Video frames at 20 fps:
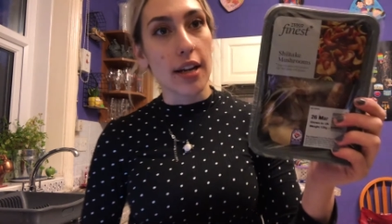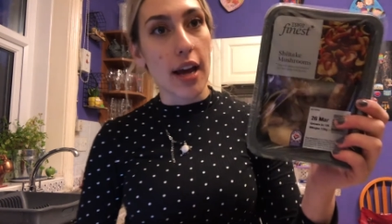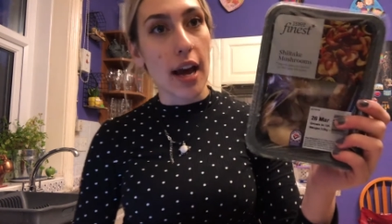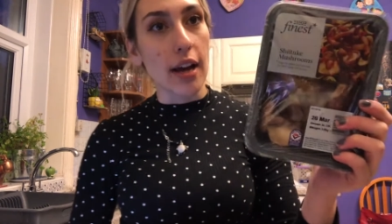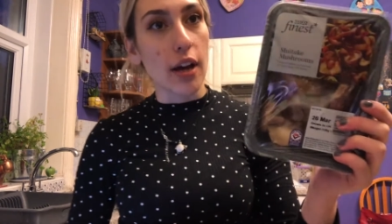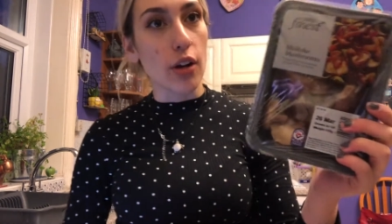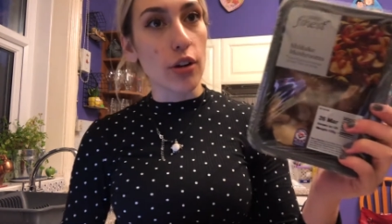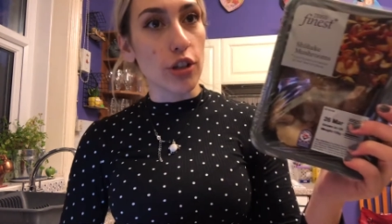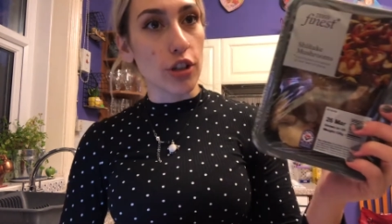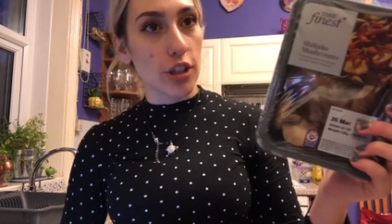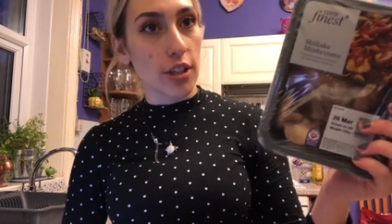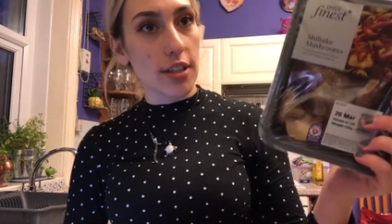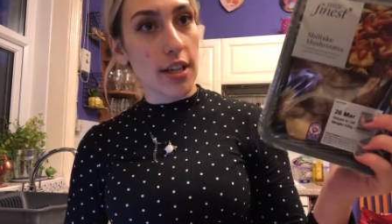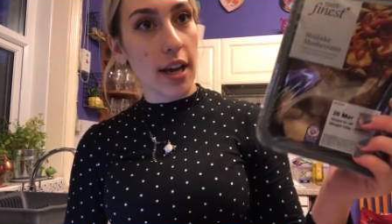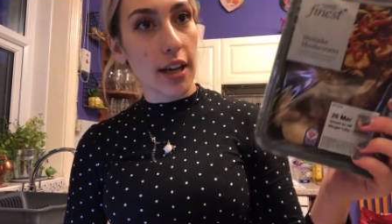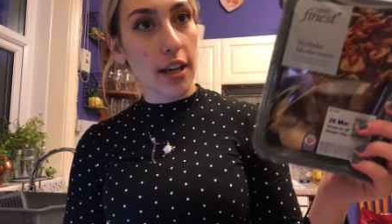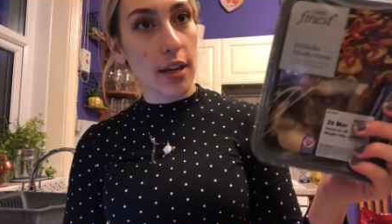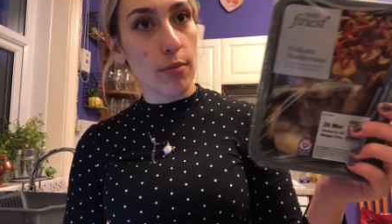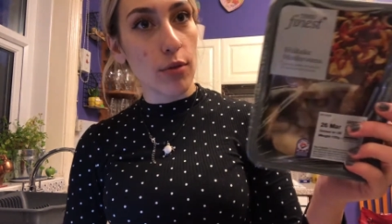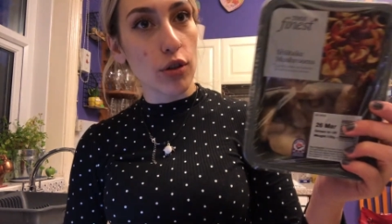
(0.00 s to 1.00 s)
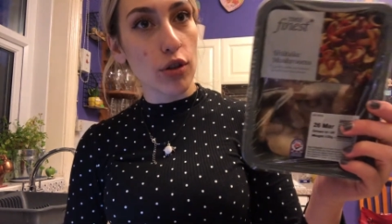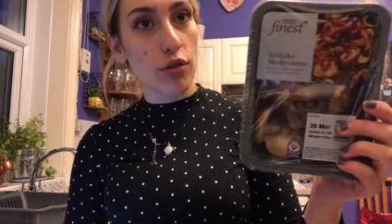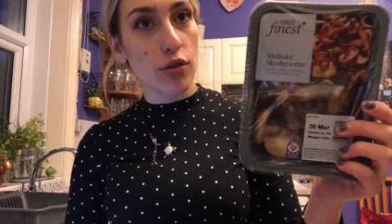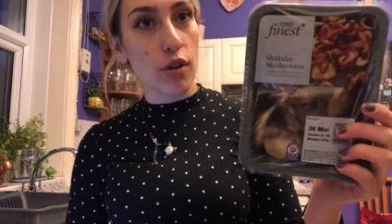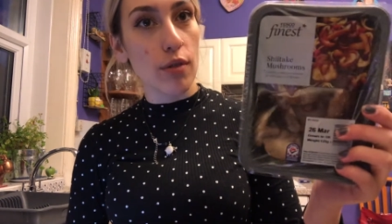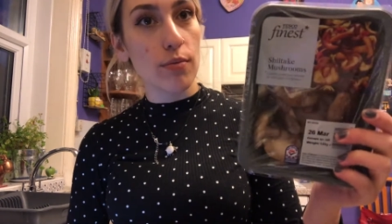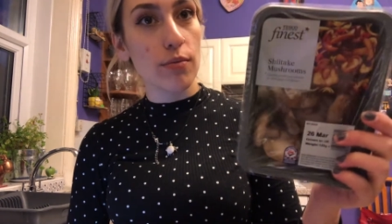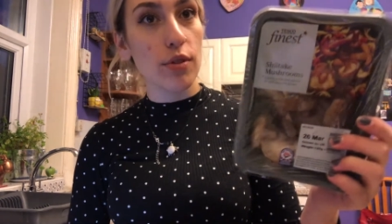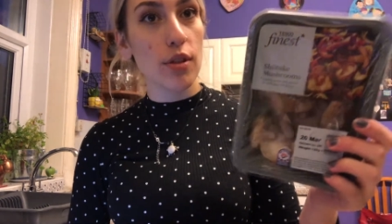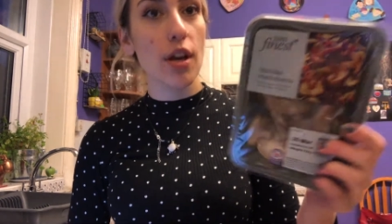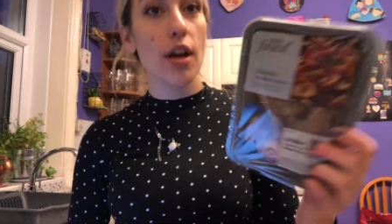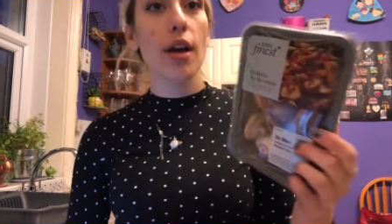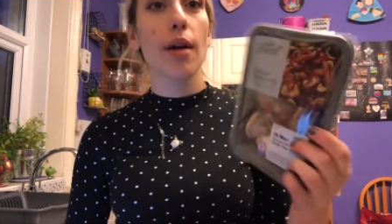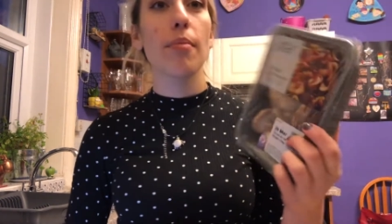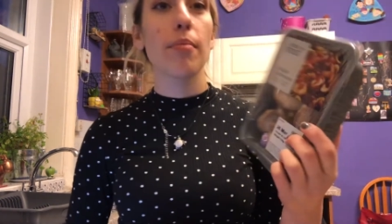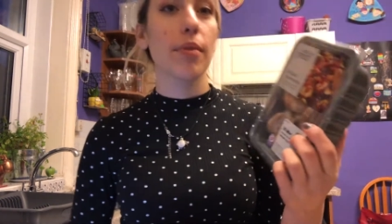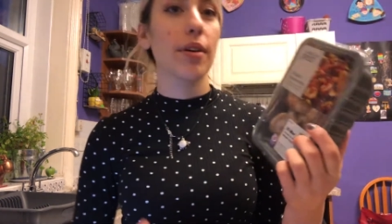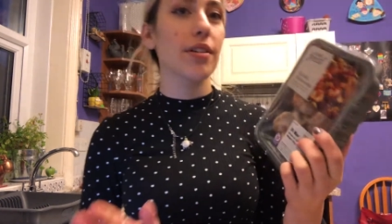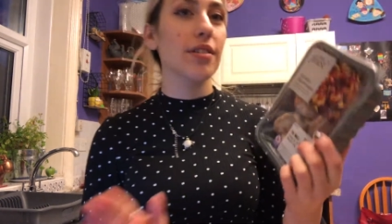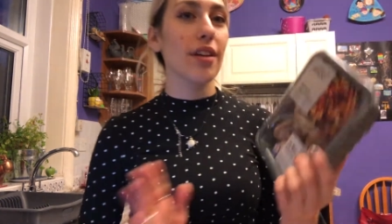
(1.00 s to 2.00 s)
I got shiitake mushrooms
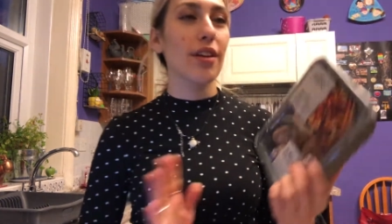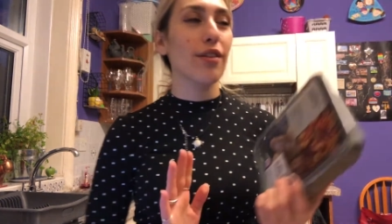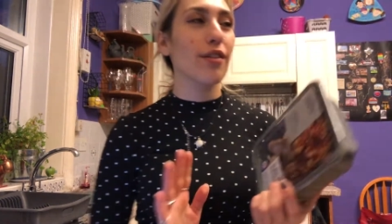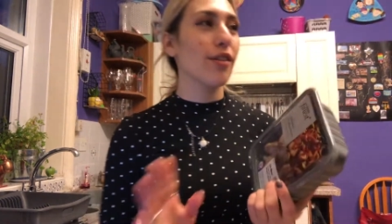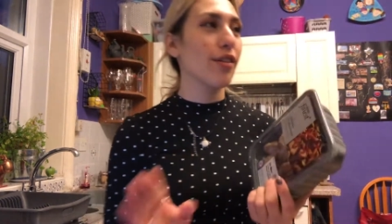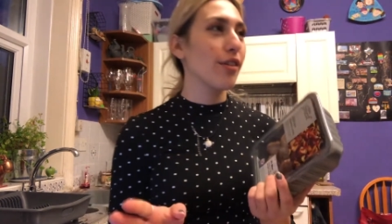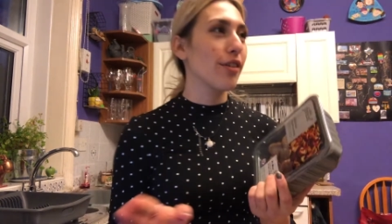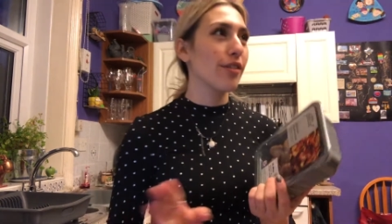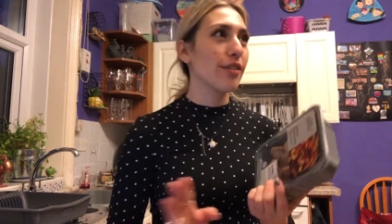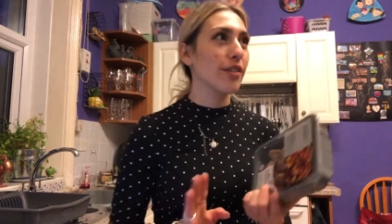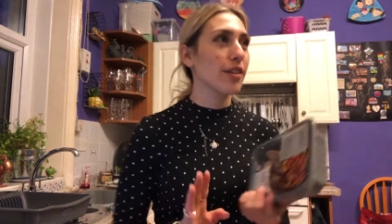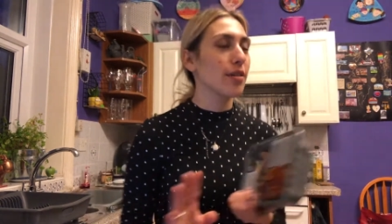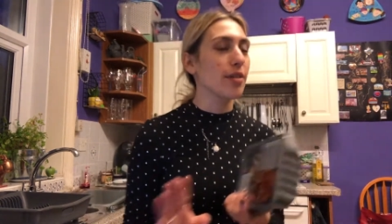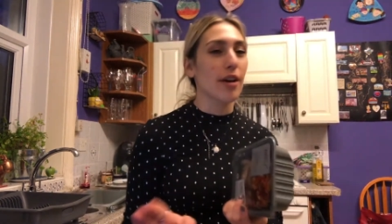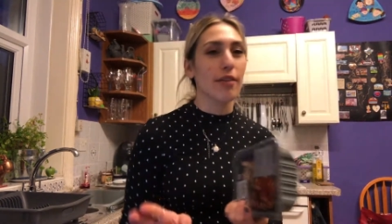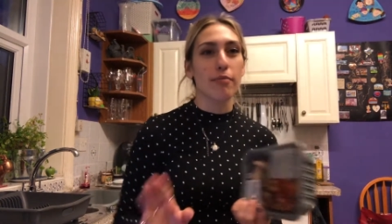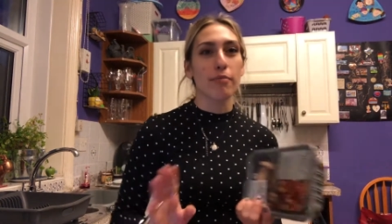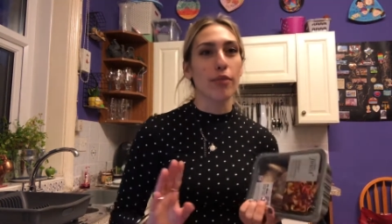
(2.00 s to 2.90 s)
because I thought they